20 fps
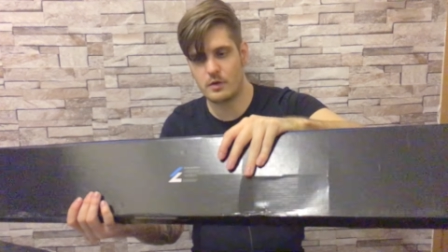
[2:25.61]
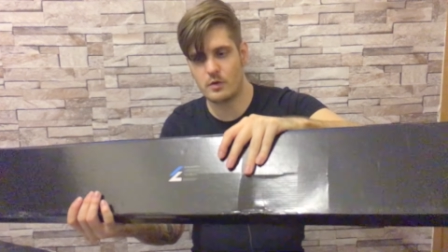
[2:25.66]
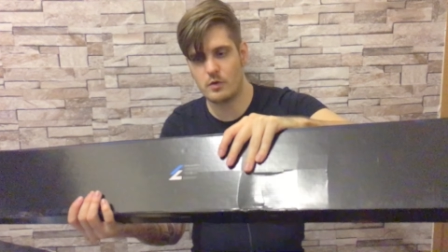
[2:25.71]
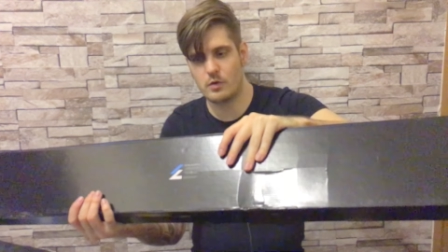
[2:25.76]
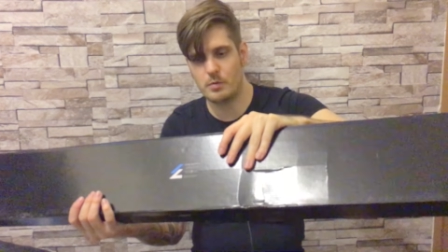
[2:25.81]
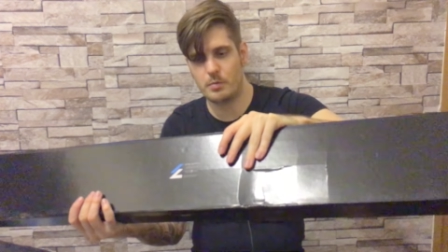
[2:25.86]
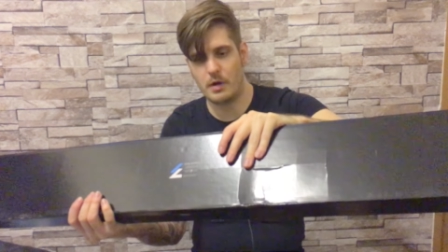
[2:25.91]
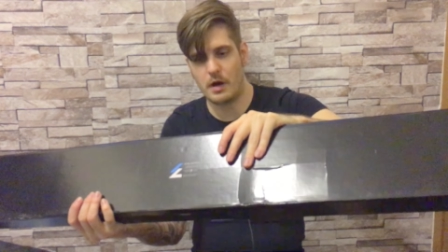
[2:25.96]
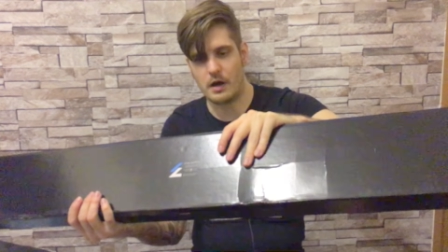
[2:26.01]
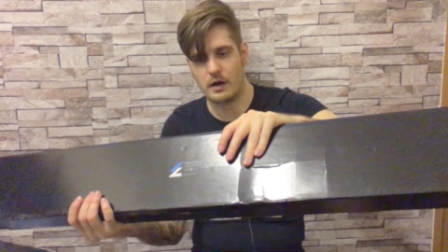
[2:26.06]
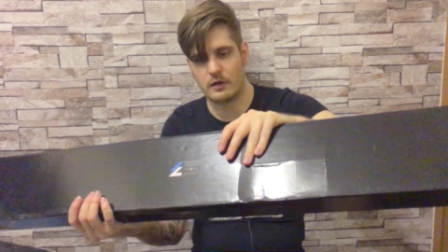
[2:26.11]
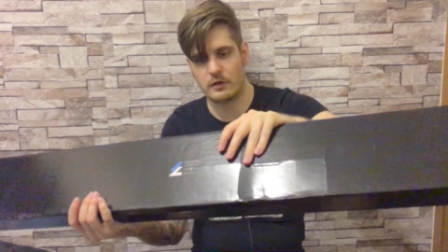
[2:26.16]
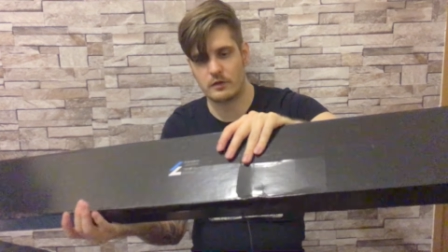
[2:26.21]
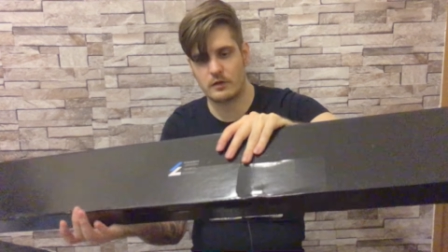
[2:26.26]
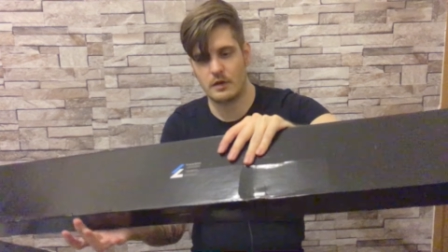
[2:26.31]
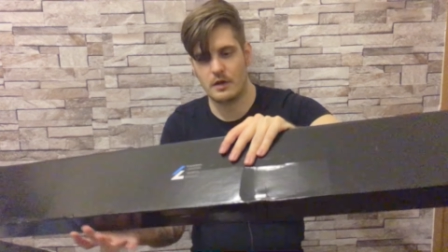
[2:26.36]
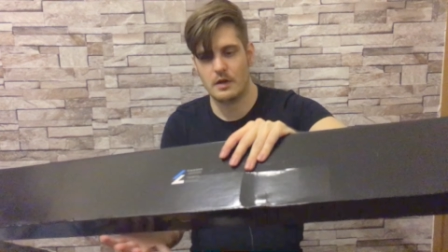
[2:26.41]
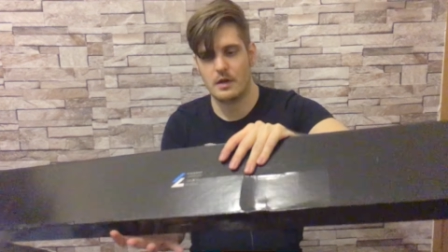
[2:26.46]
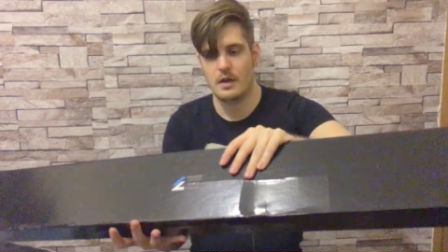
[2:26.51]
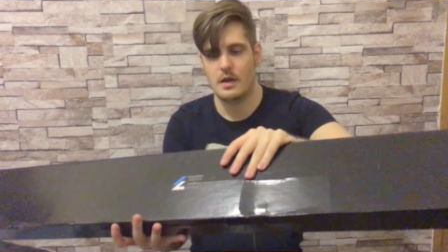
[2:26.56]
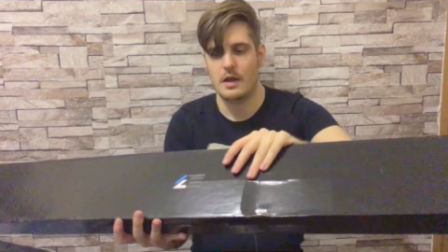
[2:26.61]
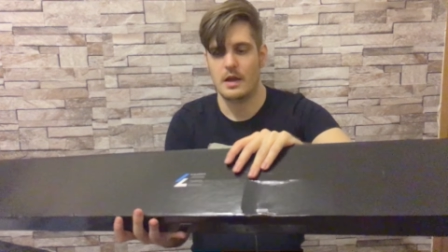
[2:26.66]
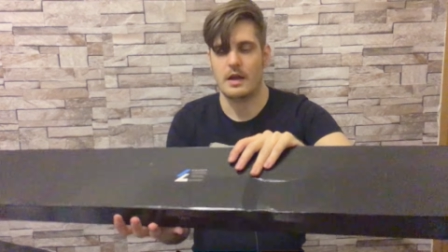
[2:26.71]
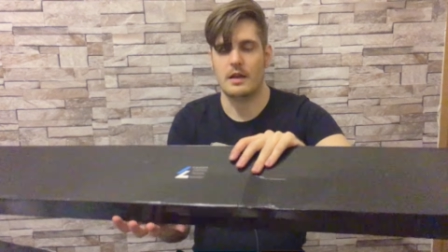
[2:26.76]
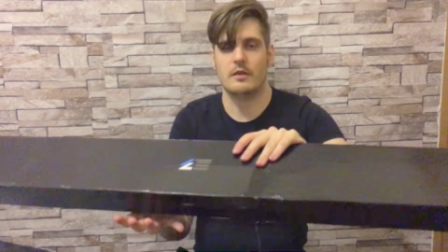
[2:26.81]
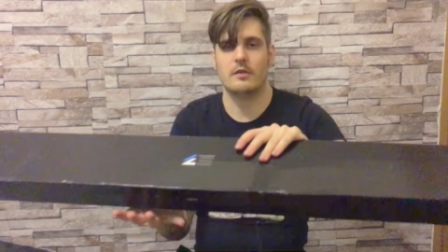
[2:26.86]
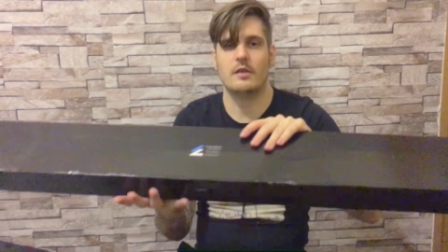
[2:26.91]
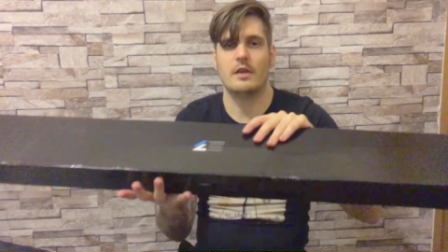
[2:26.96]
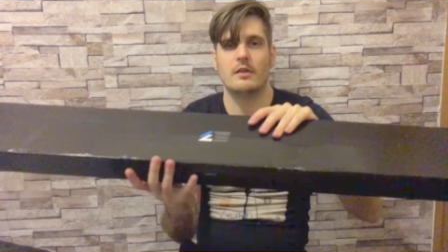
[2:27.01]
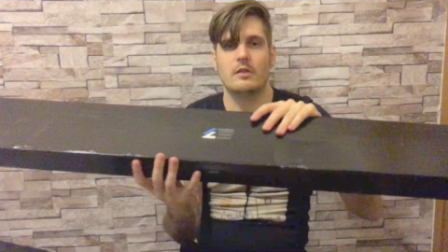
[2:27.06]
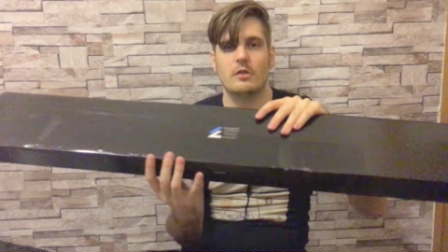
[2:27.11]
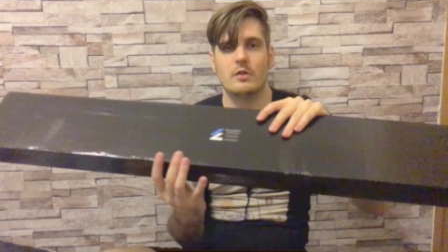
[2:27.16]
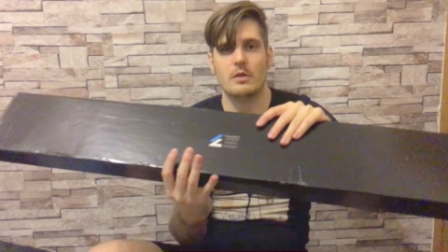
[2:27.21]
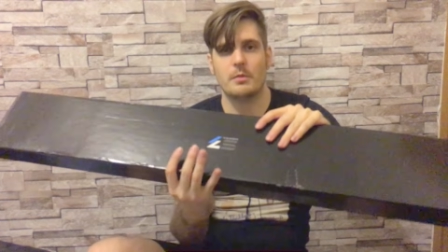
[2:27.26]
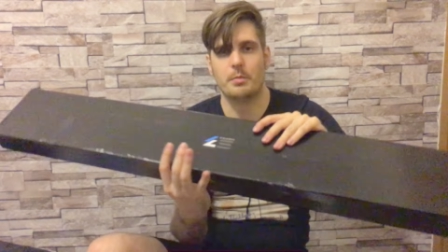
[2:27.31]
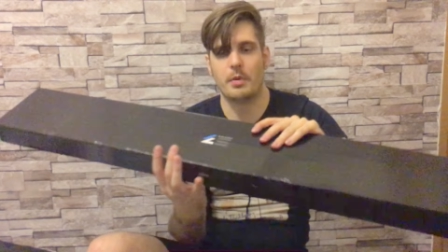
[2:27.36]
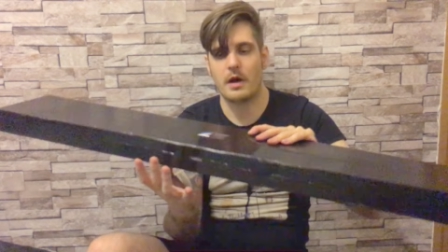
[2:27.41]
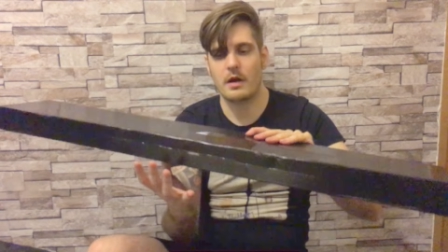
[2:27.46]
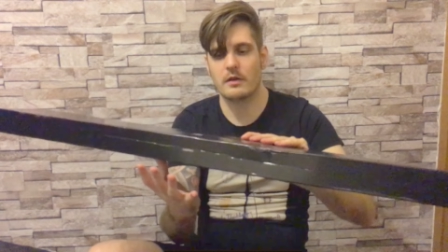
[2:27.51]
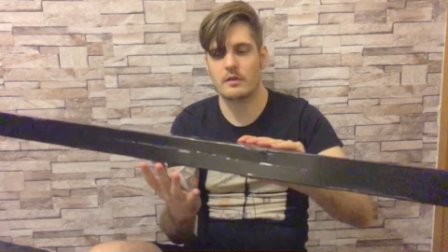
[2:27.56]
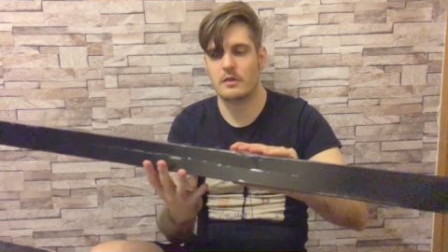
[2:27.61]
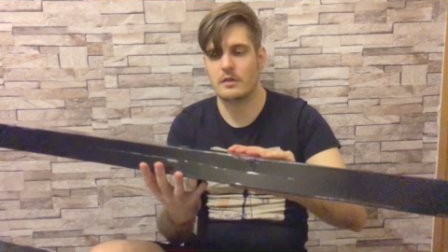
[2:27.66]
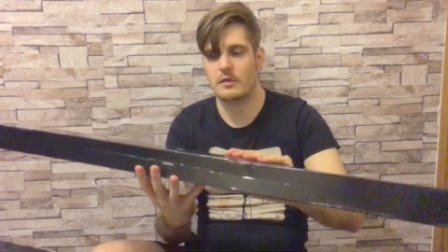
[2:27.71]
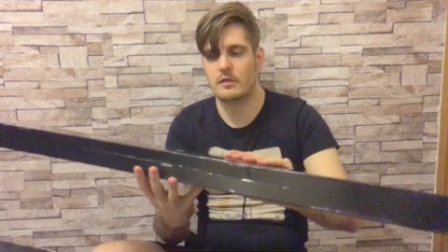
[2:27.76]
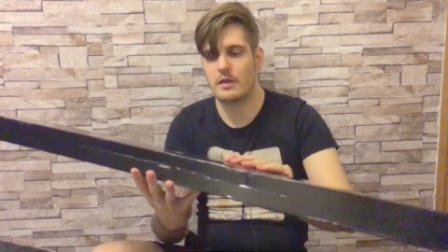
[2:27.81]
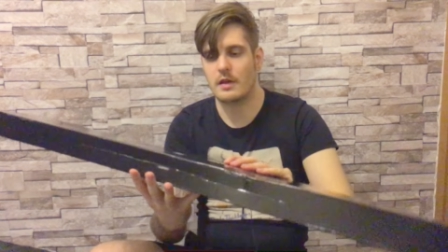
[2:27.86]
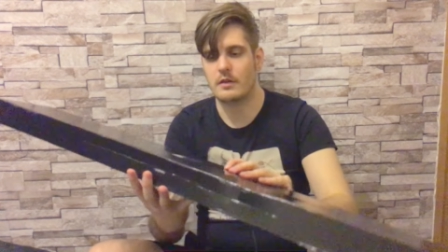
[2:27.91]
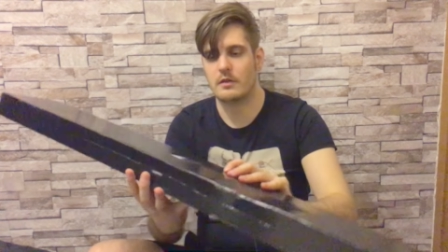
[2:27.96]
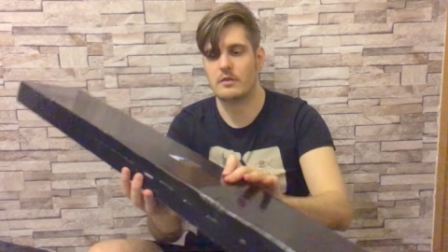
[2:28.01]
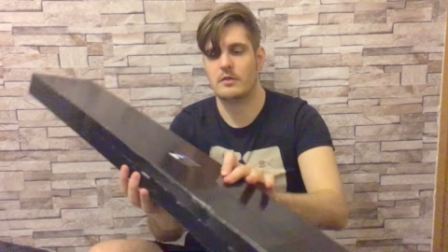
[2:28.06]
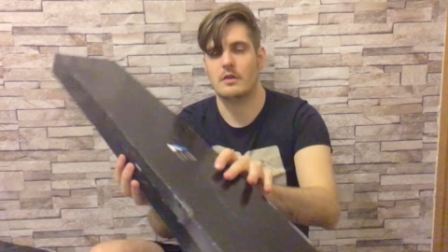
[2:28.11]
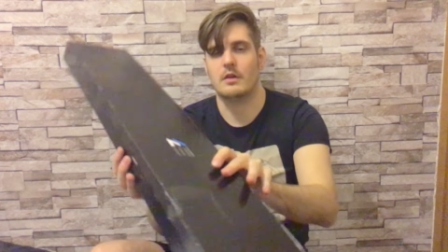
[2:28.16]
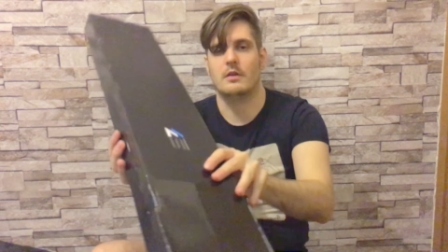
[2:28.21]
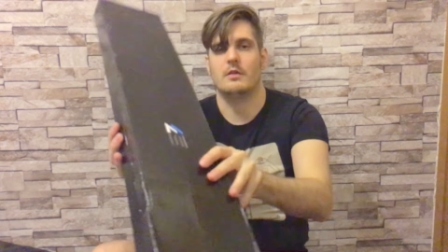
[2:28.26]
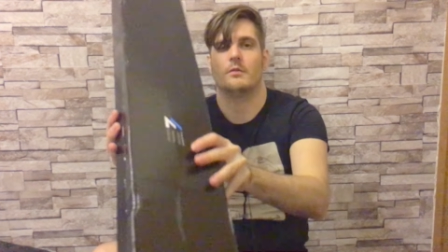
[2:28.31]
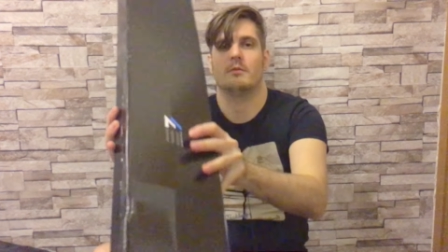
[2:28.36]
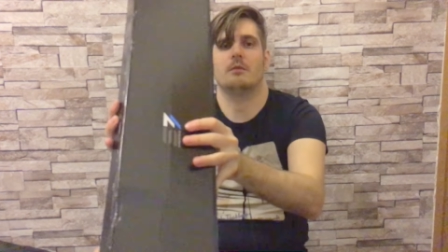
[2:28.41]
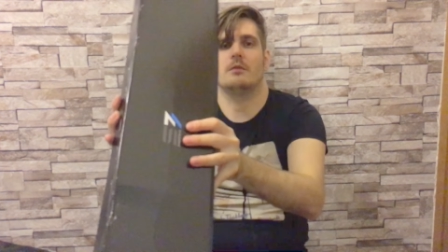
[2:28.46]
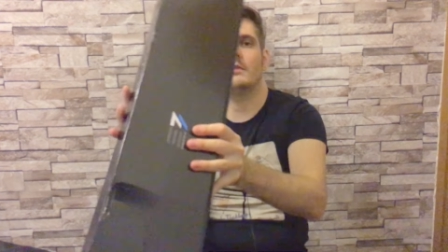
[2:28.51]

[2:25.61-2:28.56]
cool box. It says on the box, it says uh,